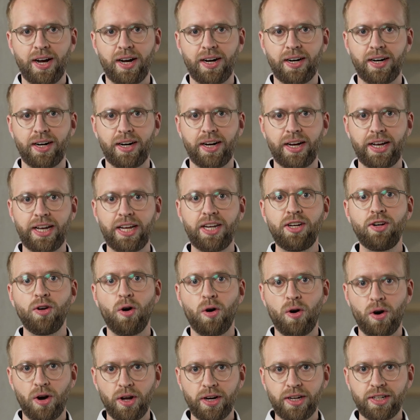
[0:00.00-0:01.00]
Uh, in
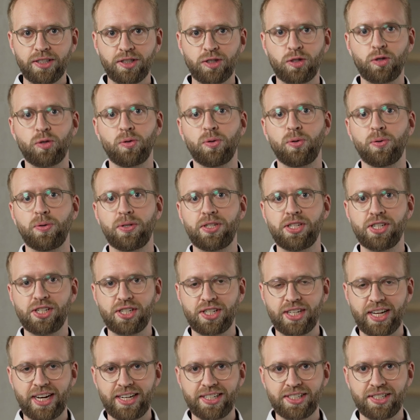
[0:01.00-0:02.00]
order to
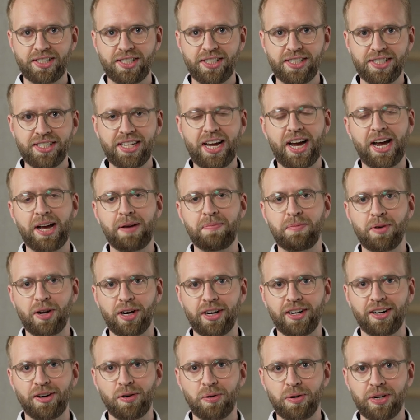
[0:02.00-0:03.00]
discuss this, I am not
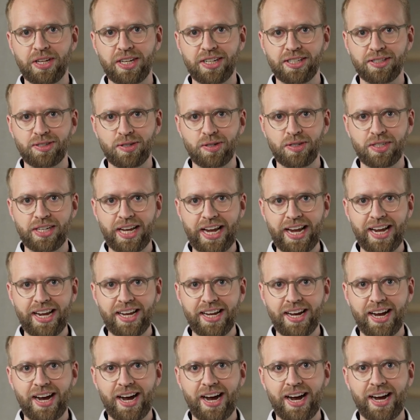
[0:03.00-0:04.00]
alone here
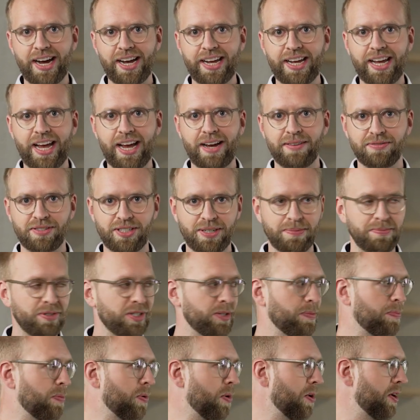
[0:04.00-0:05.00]
today. I have some
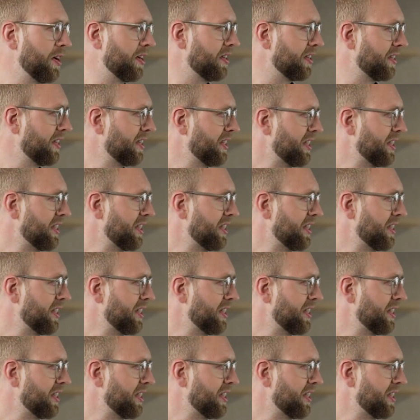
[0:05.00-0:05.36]
support.